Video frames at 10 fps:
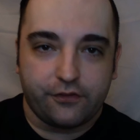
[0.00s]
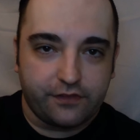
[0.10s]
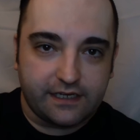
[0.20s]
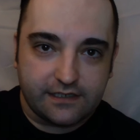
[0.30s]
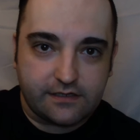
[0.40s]

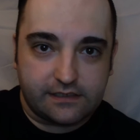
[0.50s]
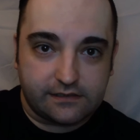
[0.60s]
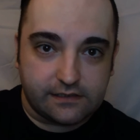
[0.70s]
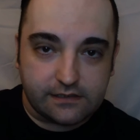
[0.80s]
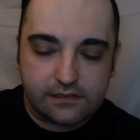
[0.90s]
that doesn't
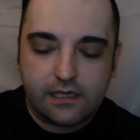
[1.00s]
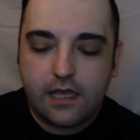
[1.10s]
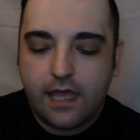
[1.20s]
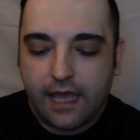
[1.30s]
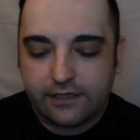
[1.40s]
exist
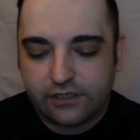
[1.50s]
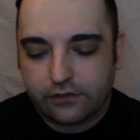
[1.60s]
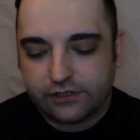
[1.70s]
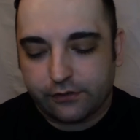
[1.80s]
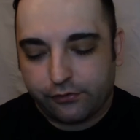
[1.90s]
has
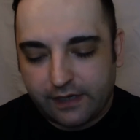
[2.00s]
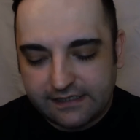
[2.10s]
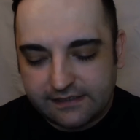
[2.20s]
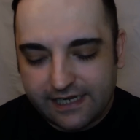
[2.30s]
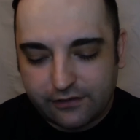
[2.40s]
also
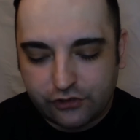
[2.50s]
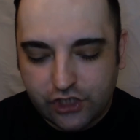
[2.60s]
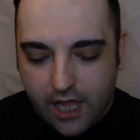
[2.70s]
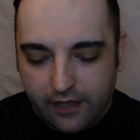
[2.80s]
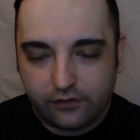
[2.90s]
threatened to take her
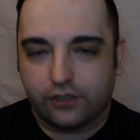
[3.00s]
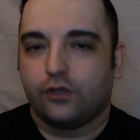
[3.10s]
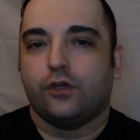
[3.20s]
child,